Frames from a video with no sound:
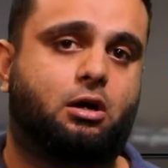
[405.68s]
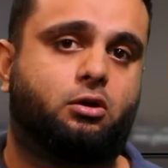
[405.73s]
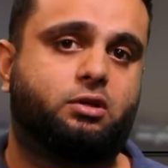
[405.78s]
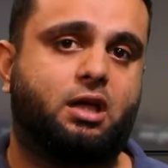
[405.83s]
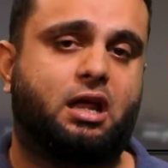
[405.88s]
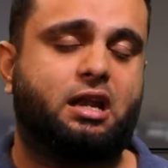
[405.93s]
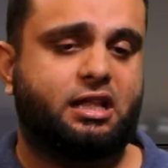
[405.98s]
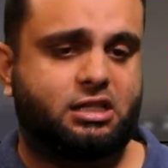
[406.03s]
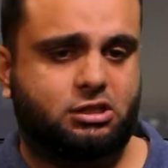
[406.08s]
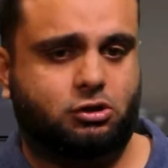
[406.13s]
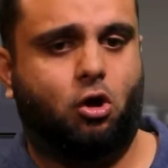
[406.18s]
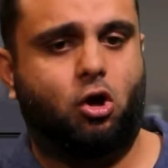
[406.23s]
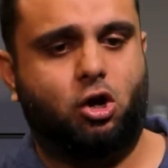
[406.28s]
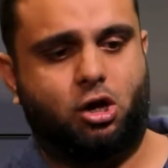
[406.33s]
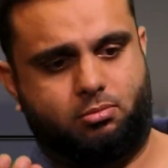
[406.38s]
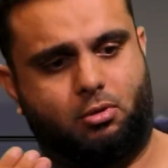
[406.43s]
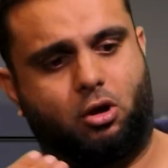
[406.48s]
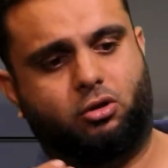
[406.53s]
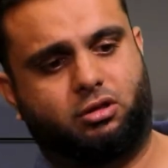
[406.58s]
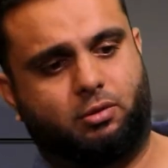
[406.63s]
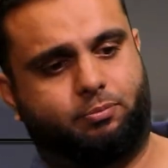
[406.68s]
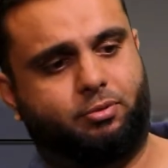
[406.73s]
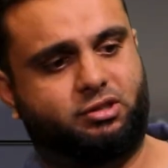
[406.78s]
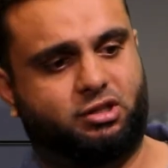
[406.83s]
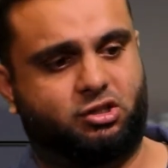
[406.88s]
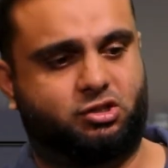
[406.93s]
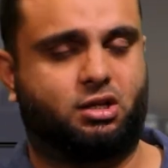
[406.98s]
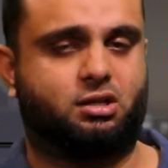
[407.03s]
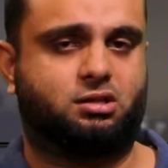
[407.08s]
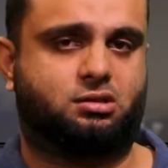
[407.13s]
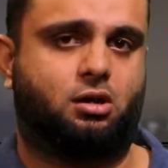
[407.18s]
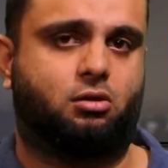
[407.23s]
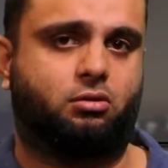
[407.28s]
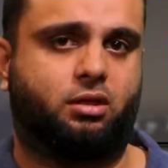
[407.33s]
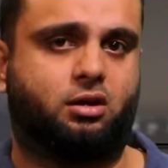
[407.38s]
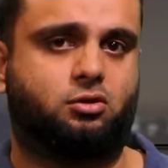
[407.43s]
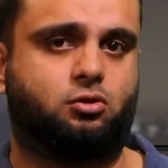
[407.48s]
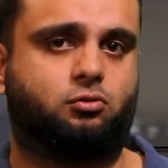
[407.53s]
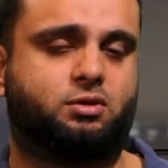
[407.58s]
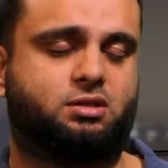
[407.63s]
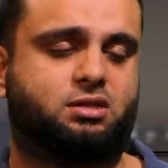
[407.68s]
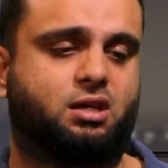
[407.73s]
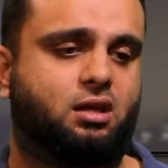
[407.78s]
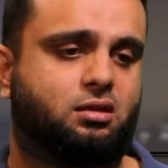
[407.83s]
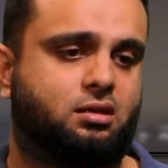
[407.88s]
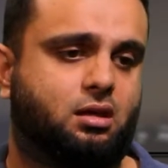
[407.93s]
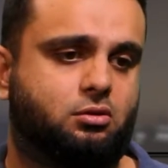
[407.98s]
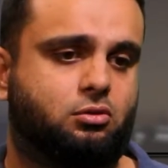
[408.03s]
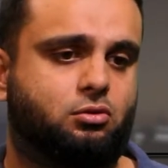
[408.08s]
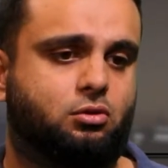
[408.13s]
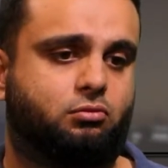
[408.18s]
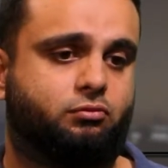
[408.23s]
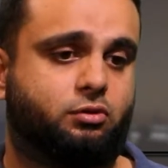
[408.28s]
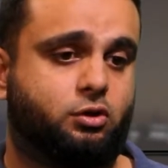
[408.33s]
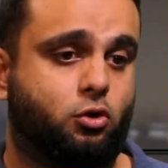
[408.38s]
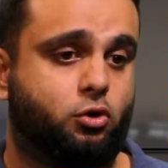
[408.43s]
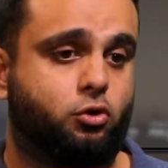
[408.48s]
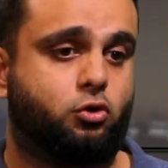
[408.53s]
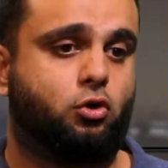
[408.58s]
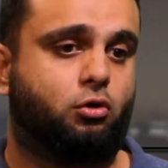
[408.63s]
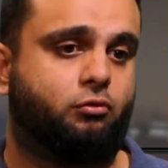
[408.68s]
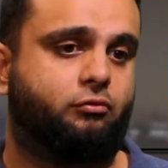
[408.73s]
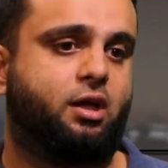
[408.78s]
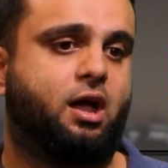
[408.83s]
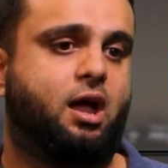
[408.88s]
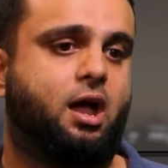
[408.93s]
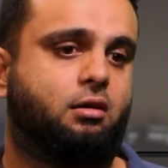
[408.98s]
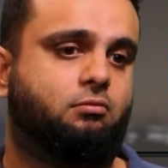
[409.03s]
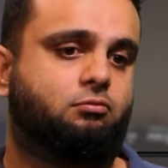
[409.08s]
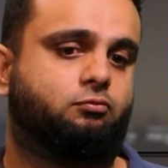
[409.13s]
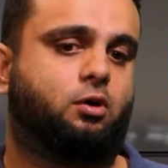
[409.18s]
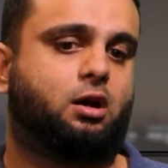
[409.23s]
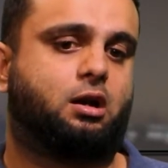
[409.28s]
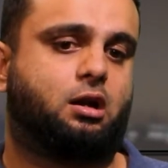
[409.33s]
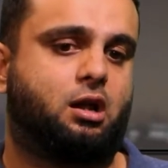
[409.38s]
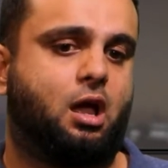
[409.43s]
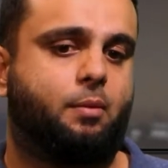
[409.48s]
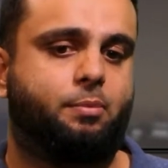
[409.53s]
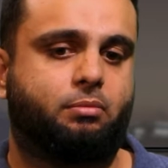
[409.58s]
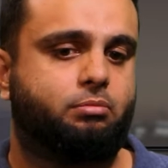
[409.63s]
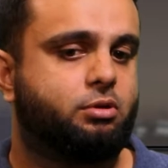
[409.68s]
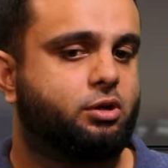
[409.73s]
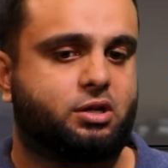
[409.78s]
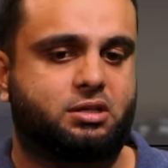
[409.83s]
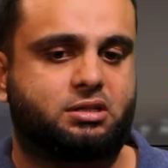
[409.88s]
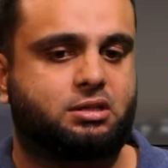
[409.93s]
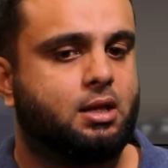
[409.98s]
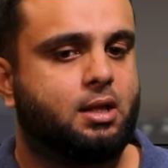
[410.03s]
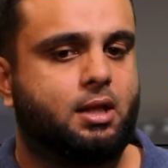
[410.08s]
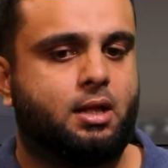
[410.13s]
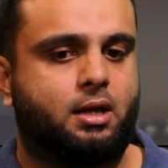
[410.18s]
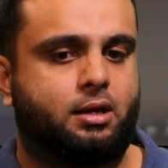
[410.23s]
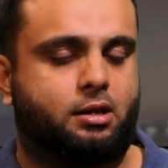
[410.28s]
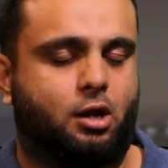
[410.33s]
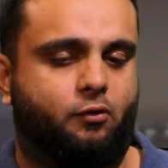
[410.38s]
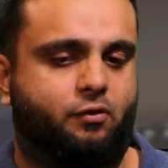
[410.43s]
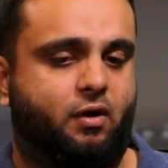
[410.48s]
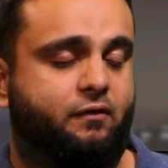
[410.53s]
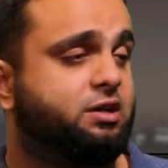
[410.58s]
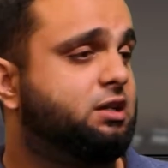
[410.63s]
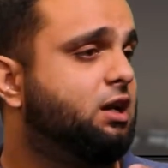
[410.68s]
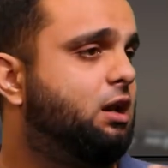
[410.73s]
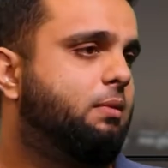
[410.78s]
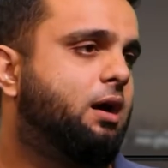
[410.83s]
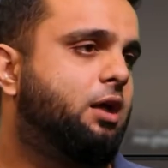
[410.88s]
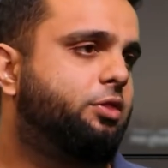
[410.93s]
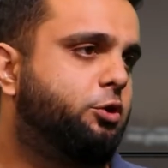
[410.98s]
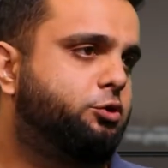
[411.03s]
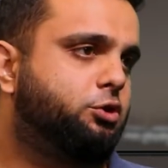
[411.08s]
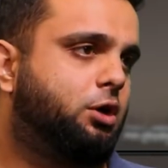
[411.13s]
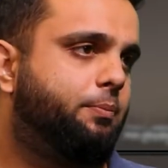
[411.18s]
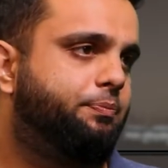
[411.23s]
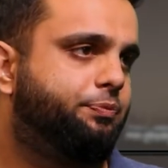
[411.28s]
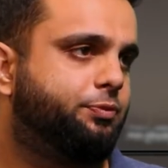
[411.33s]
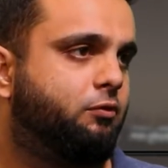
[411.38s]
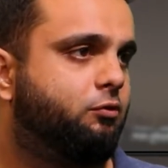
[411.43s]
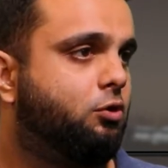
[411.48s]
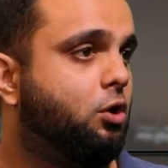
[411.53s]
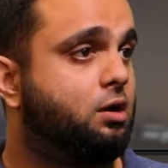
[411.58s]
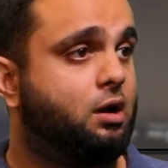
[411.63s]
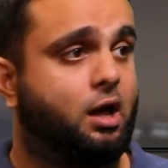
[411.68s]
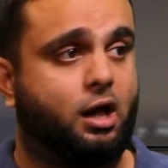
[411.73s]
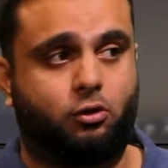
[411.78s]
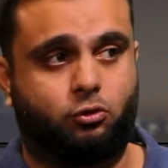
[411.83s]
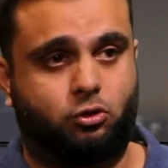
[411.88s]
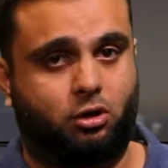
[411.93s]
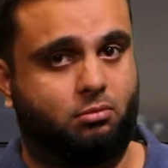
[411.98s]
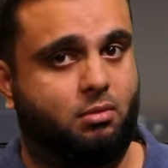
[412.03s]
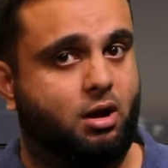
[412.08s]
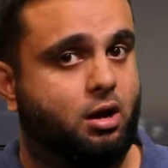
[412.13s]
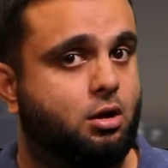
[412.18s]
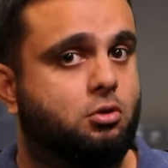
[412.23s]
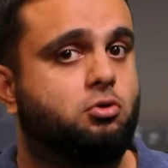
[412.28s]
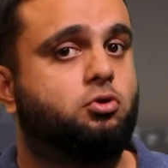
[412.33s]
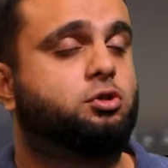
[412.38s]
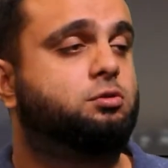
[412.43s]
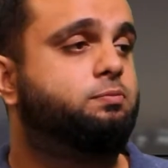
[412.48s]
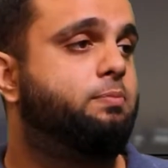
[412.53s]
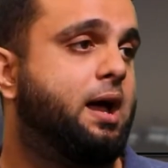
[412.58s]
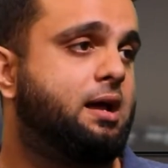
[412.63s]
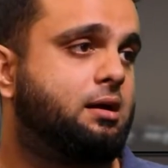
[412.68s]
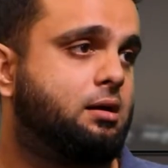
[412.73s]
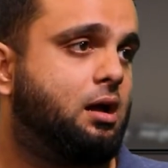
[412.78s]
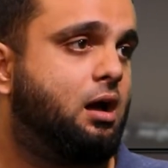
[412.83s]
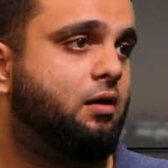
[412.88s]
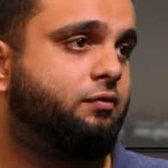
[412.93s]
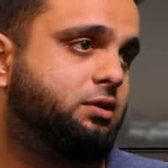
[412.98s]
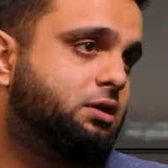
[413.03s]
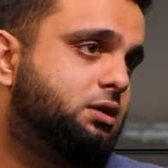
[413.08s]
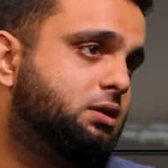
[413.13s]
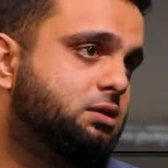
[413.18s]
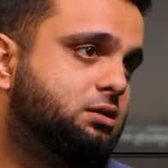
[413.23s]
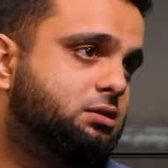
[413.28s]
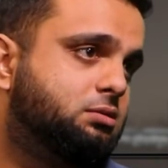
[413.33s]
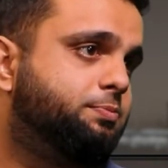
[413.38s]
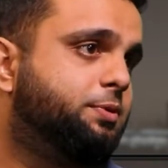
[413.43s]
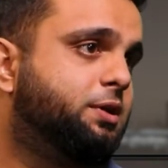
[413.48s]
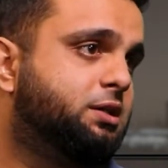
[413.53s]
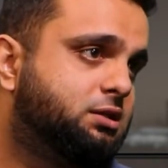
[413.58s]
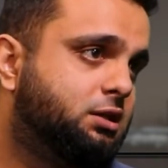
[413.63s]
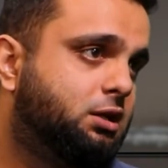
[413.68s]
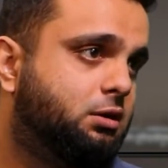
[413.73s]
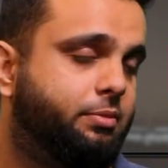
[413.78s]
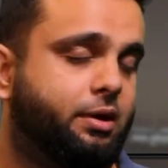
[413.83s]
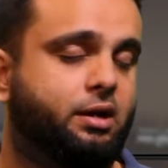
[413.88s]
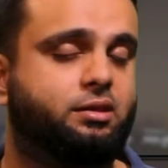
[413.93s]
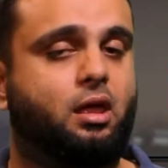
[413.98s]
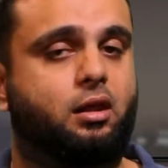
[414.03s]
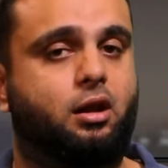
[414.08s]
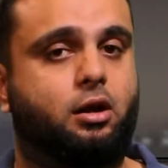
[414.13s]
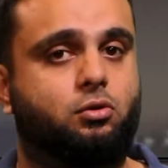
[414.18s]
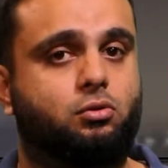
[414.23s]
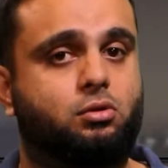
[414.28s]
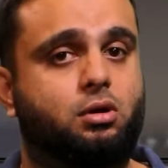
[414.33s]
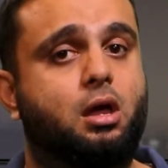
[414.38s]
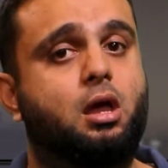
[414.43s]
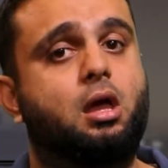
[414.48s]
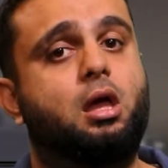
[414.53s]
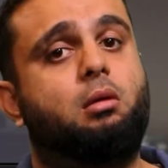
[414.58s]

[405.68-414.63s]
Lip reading: out there. Let's talk about the positions now that you were saying that, you know, we don't know where and what will happen, because now we have a dilemma at the top. We've got Lahiru Thirumanna, who's back after his personal break that he took.